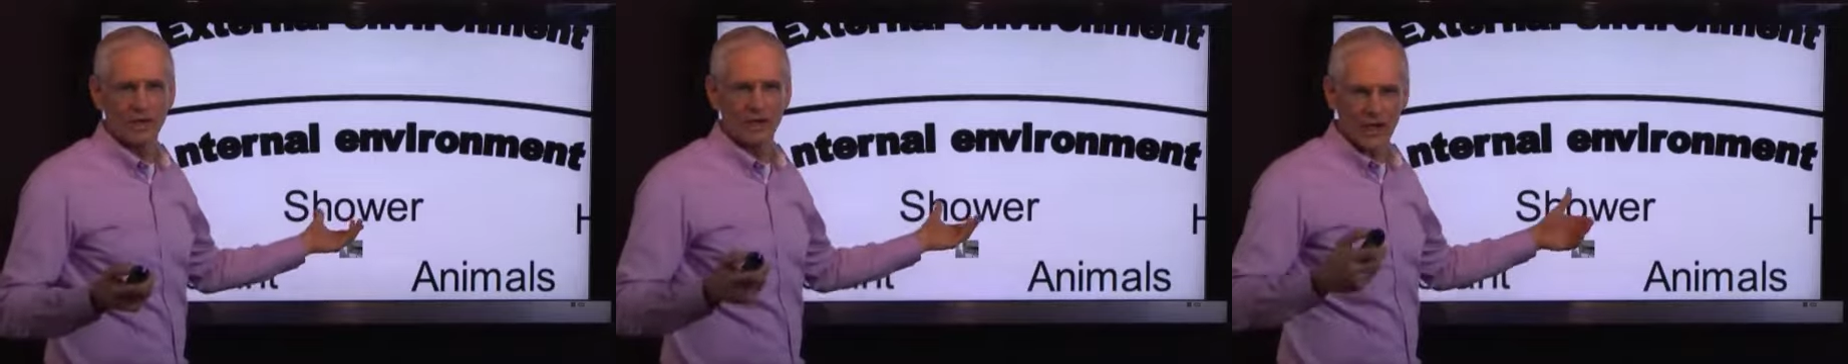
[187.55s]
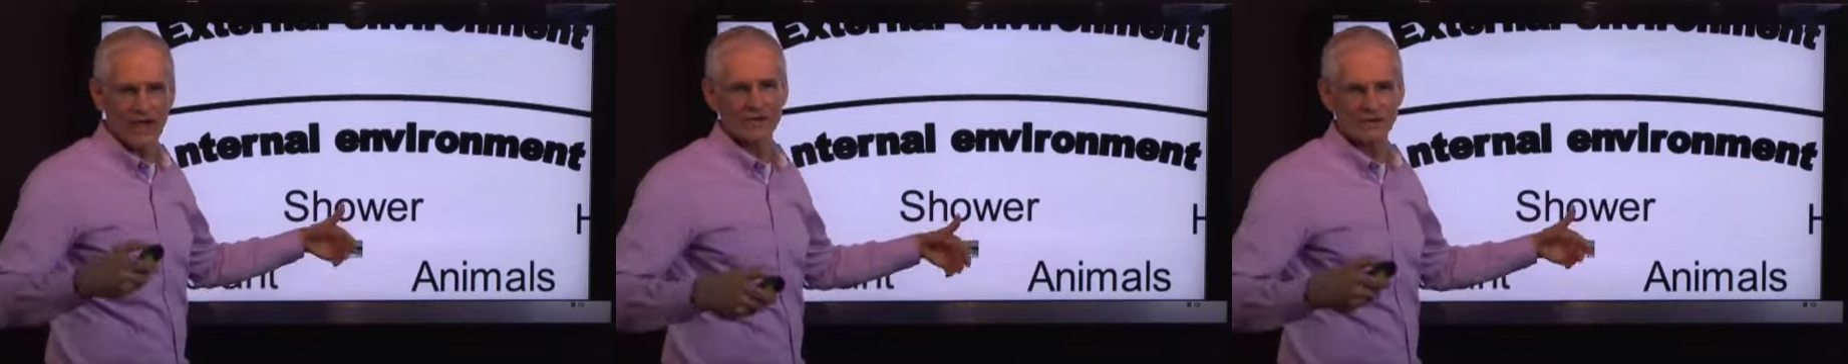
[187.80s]

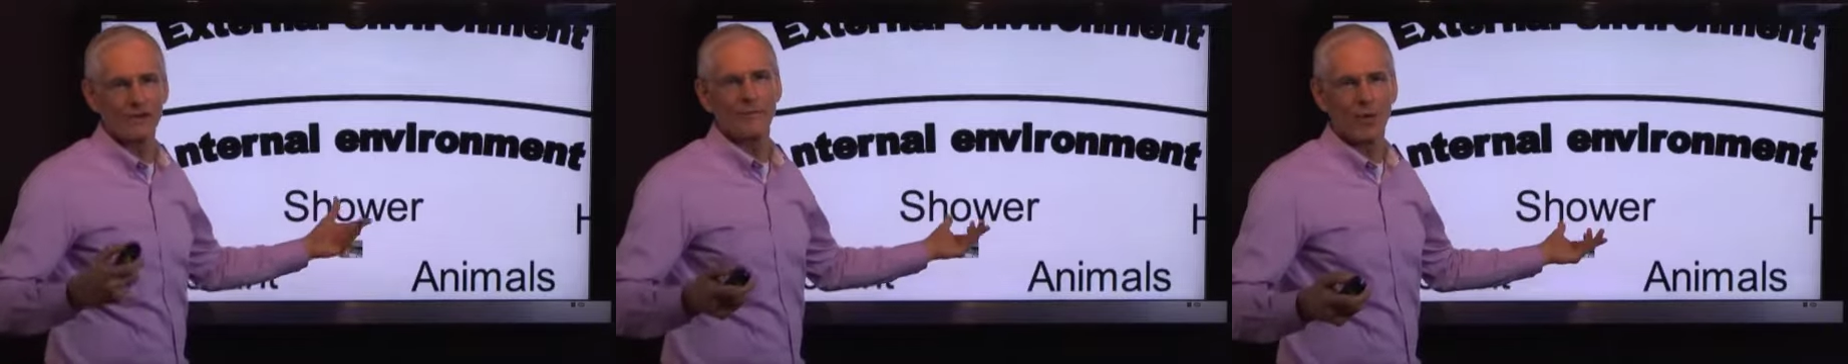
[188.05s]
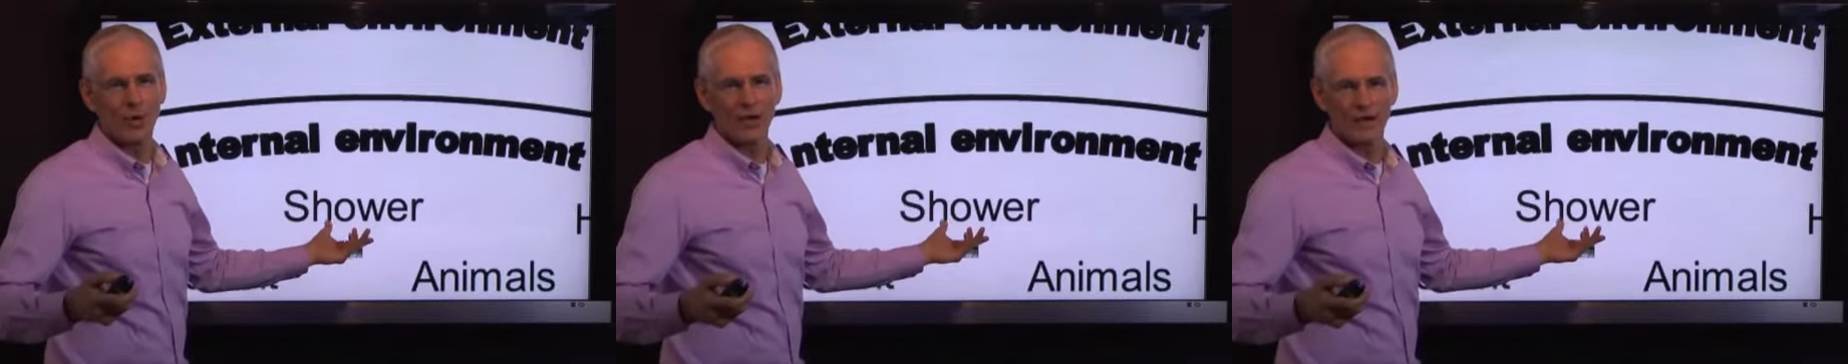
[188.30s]
Less than
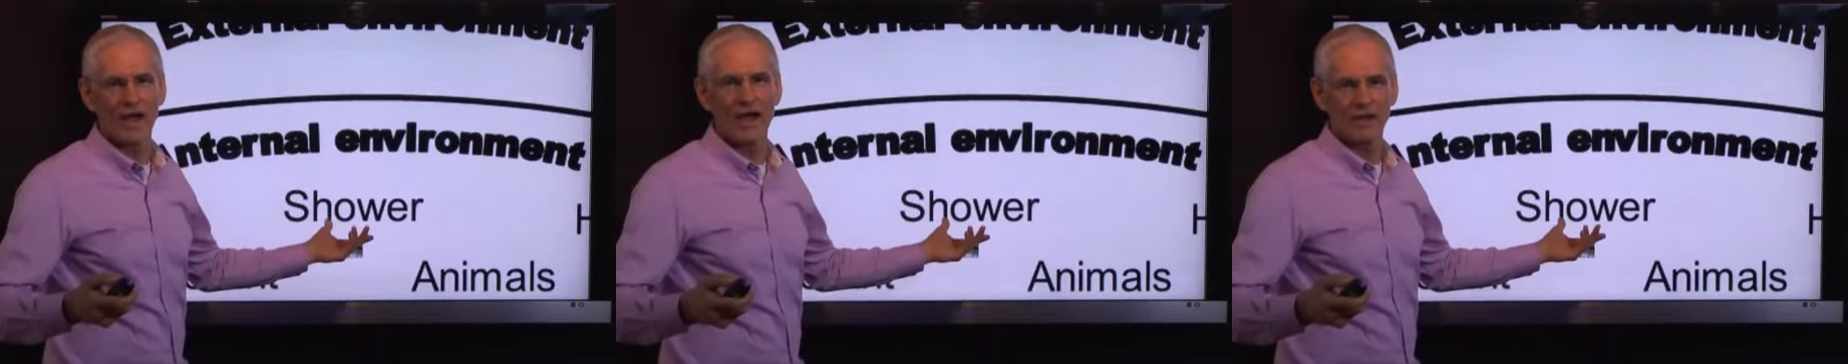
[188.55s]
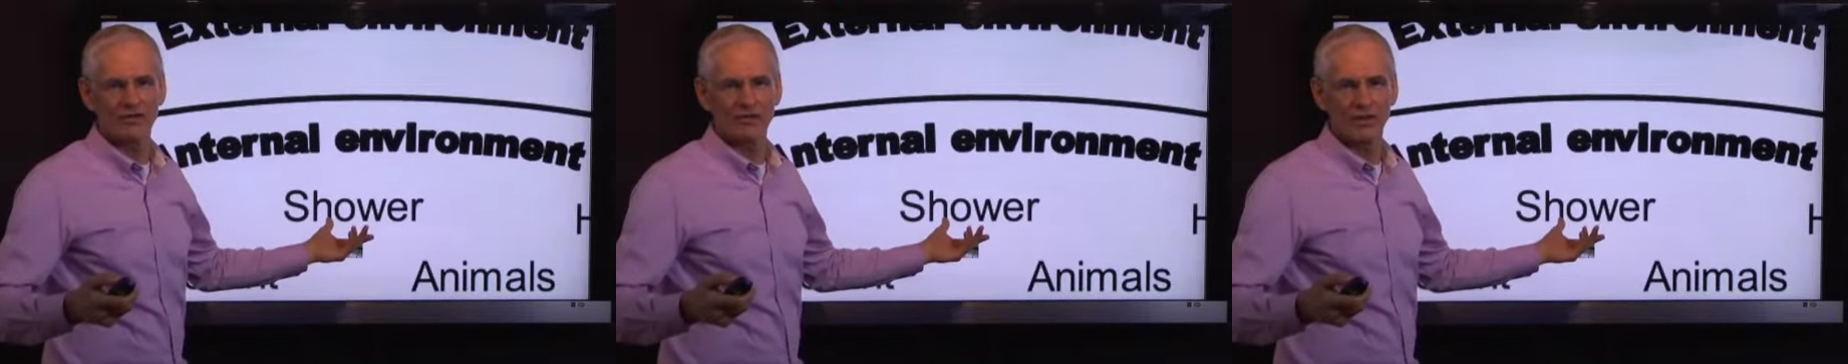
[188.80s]
more,
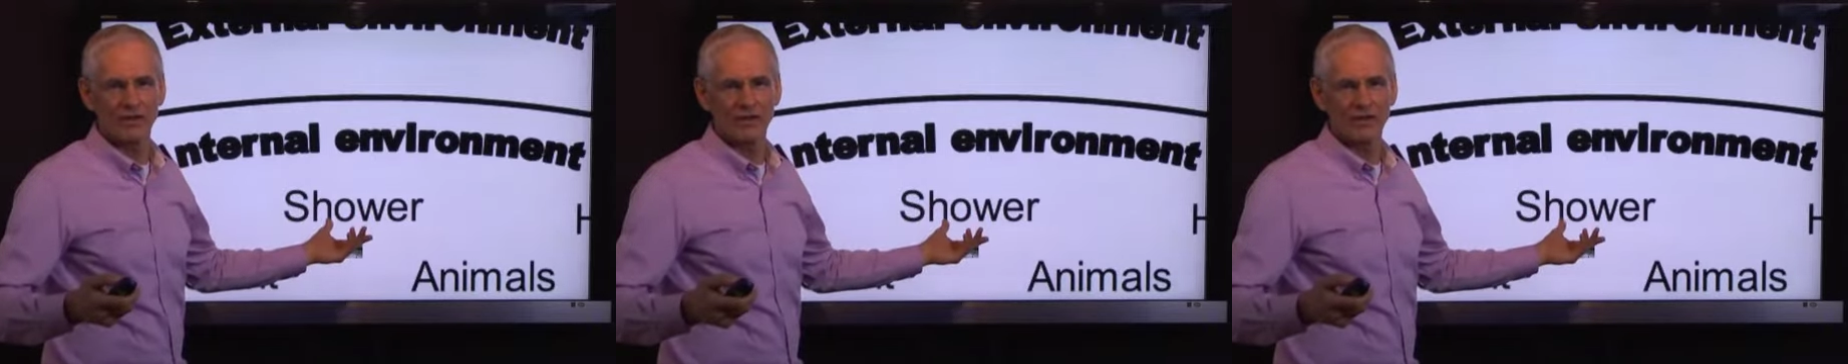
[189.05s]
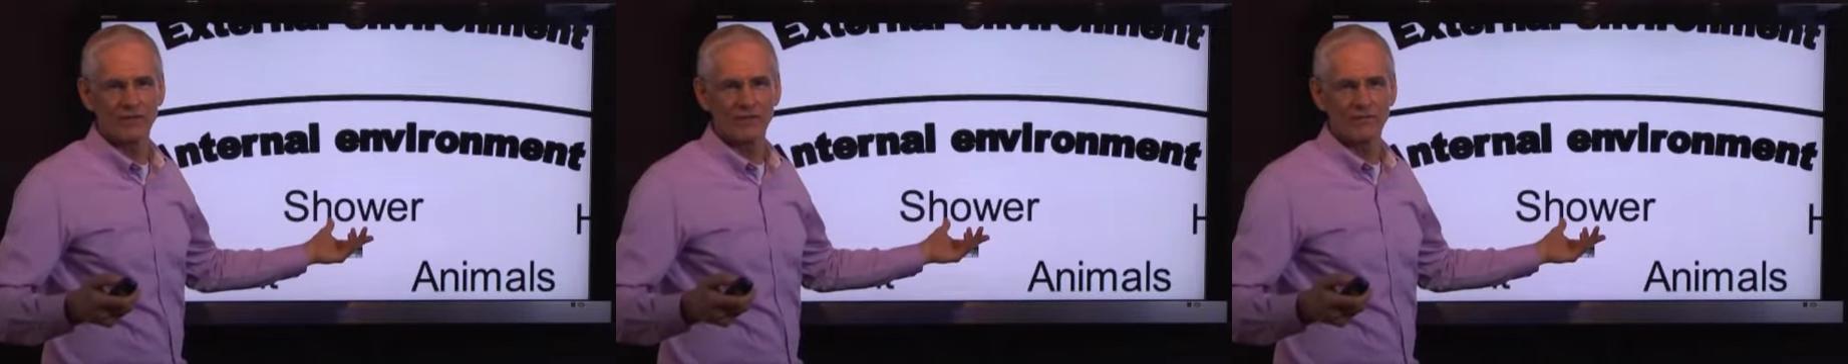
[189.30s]
actually.
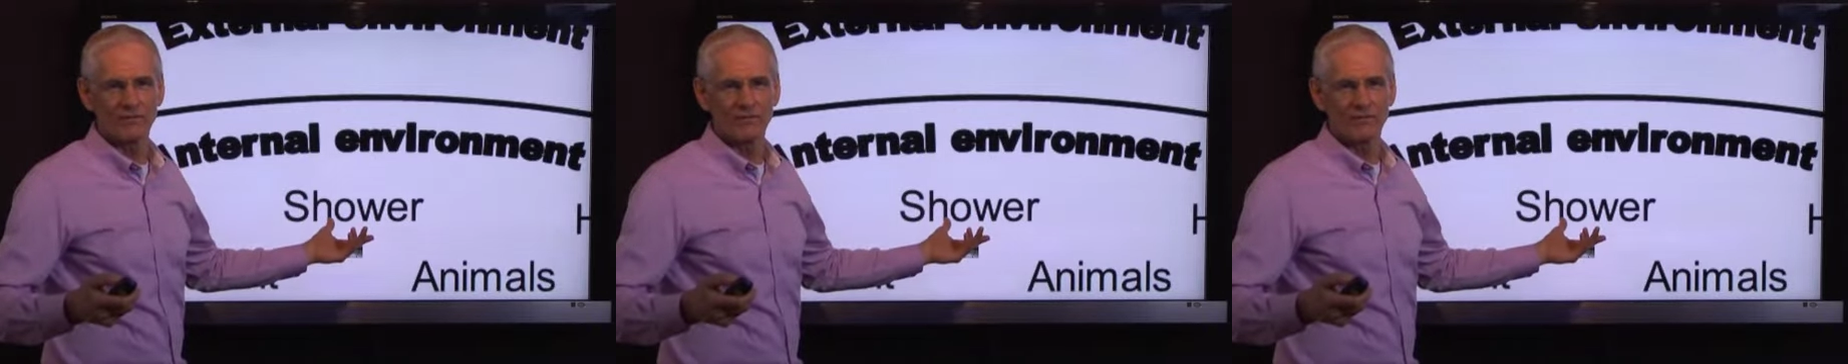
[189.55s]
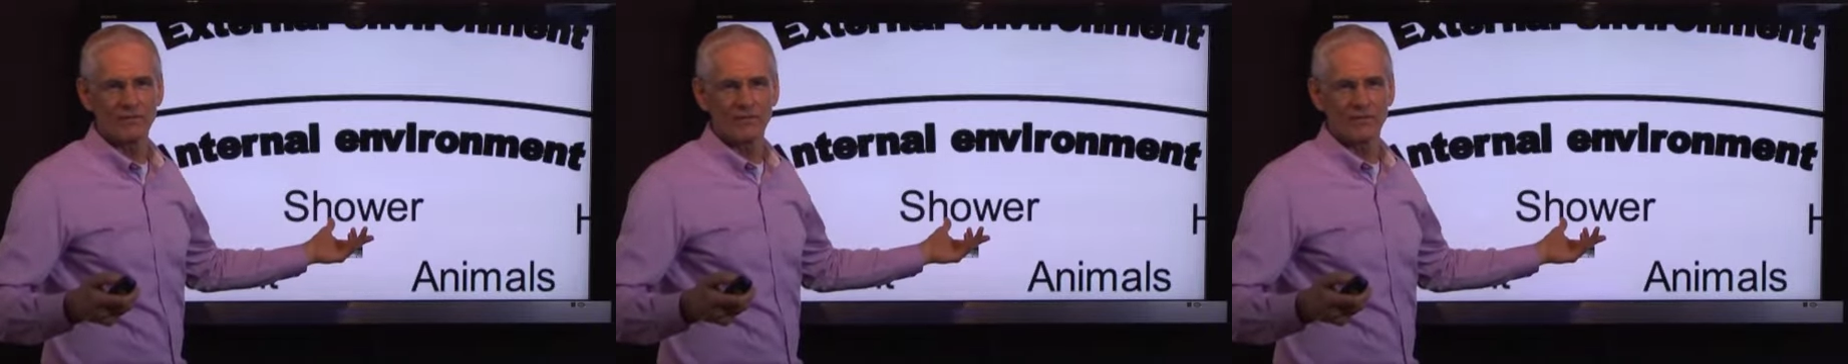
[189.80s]

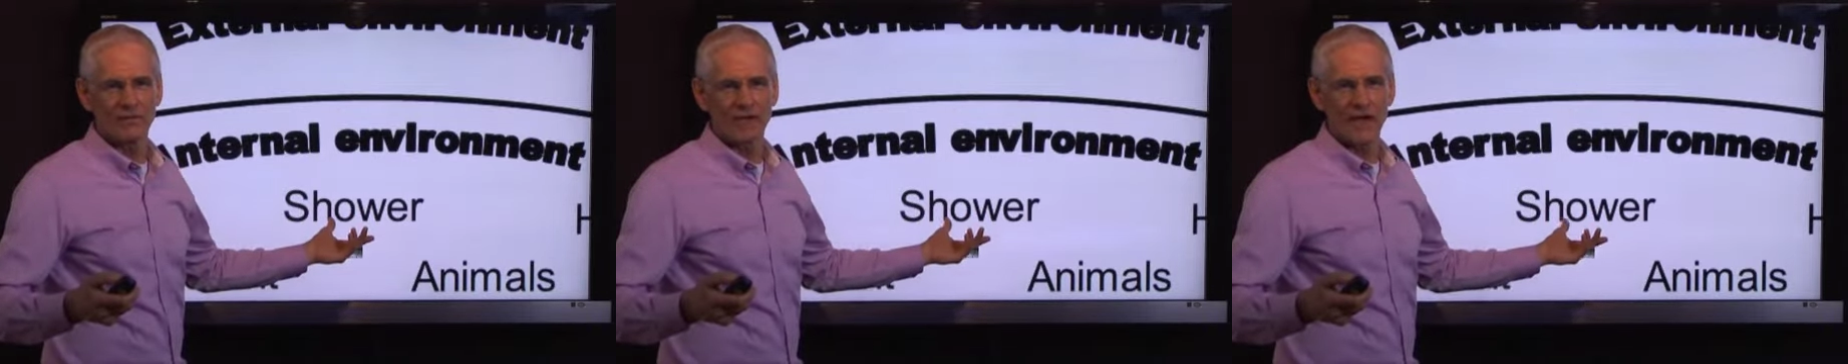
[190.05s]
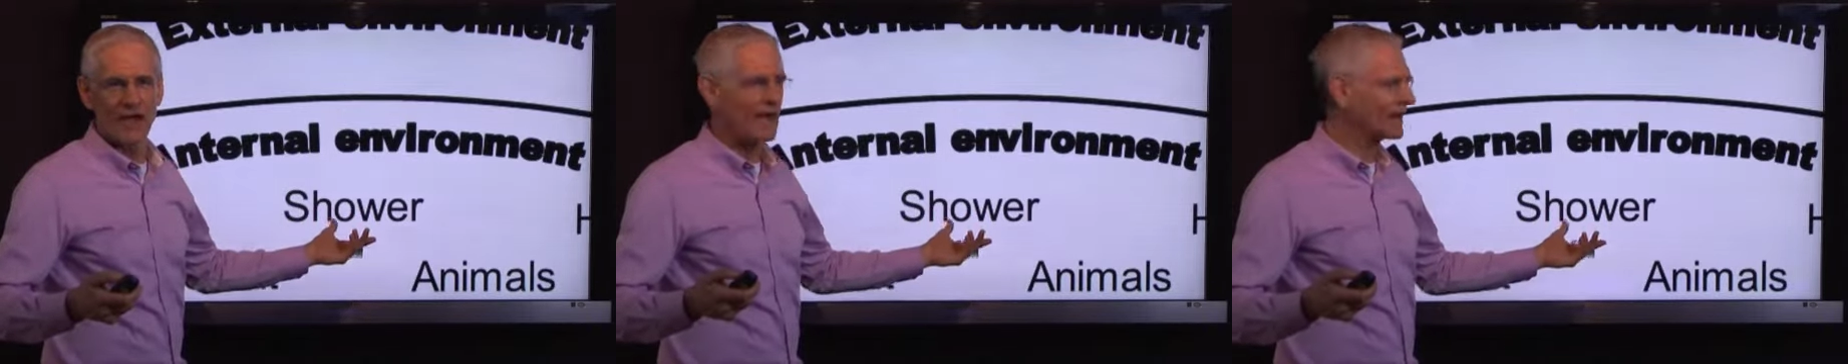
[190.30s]

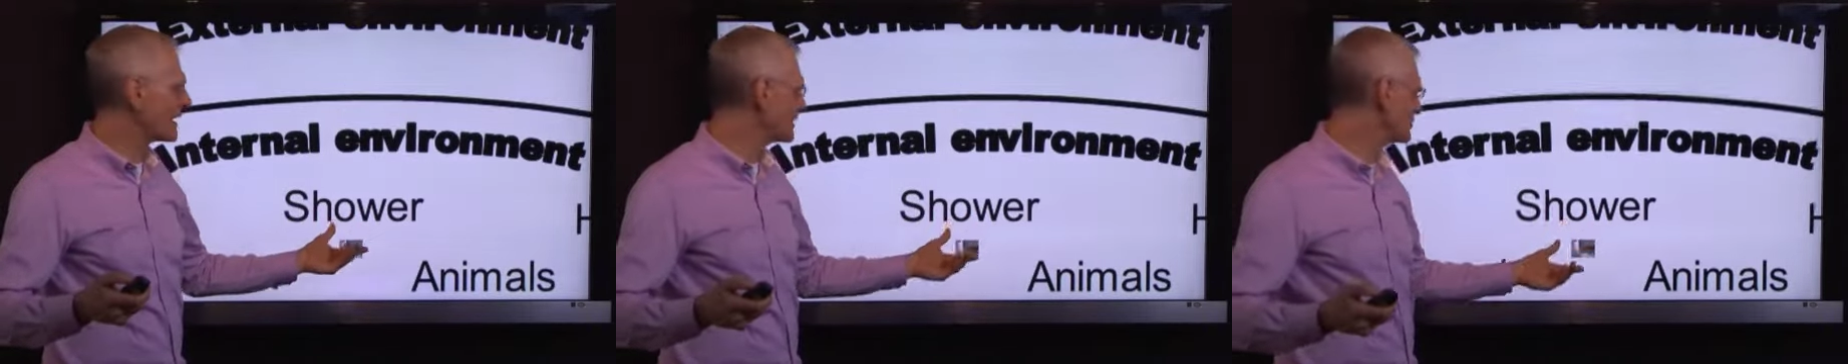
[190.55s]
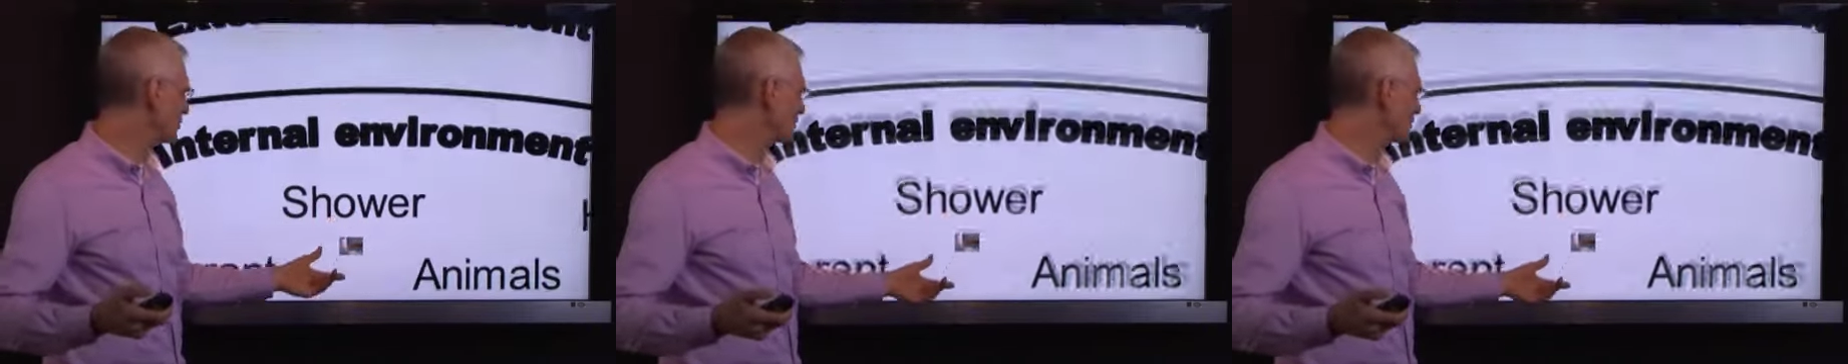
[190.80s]
And as you